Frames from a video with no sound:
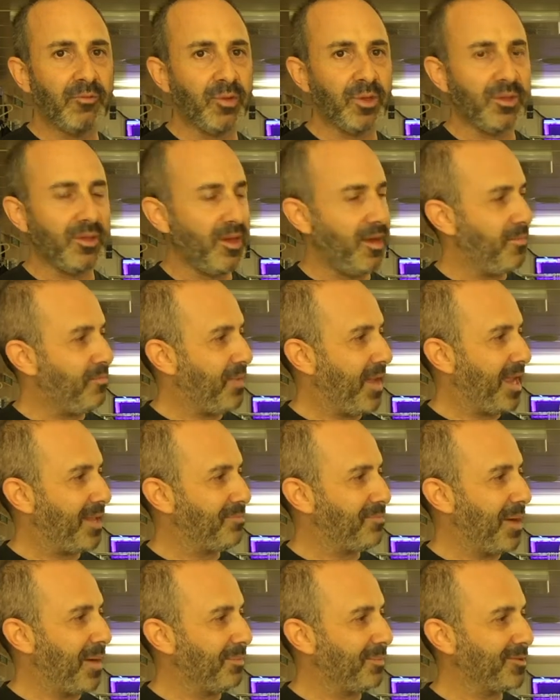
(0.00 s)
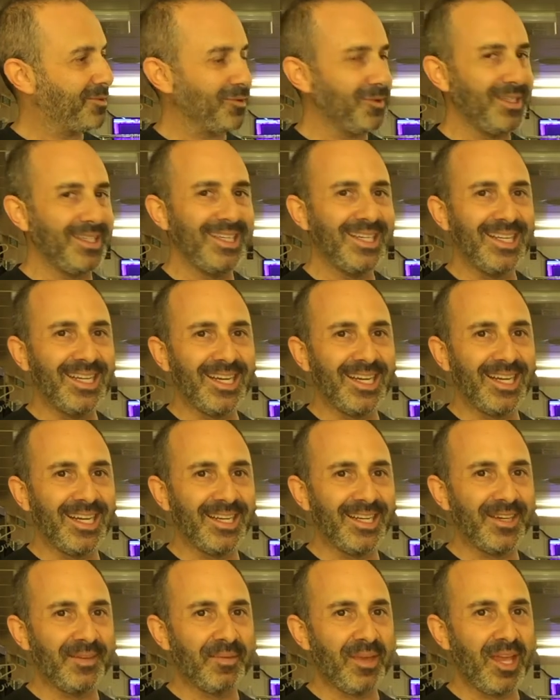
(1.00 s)
with bad puppetry.
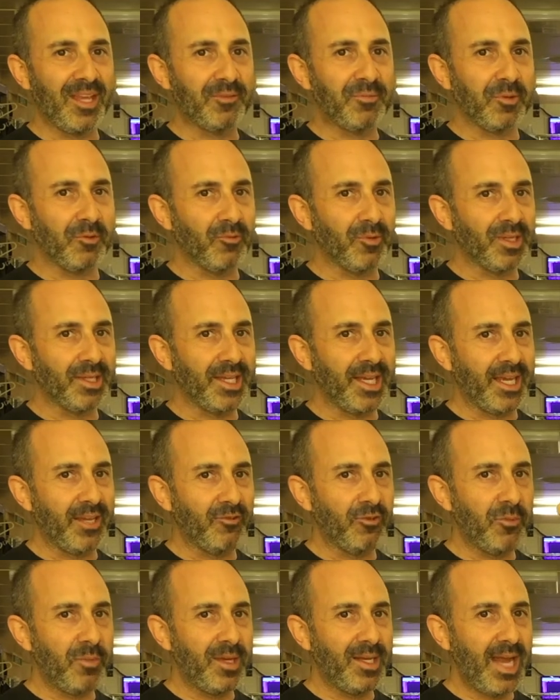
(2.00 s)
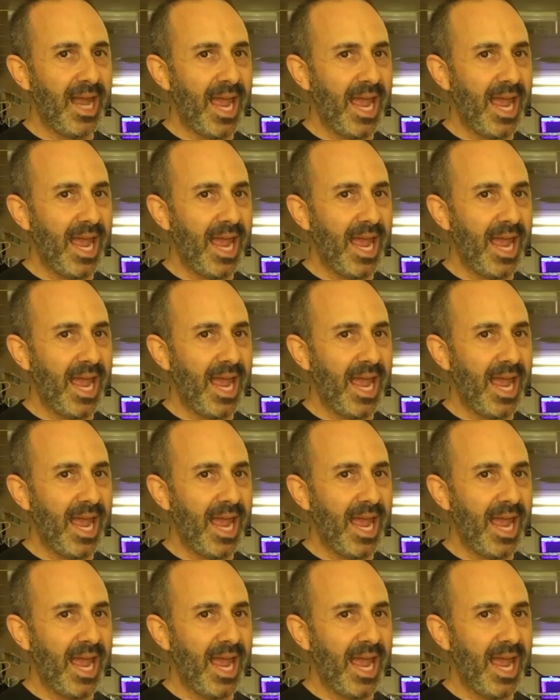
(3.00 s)
It has to be really intimate,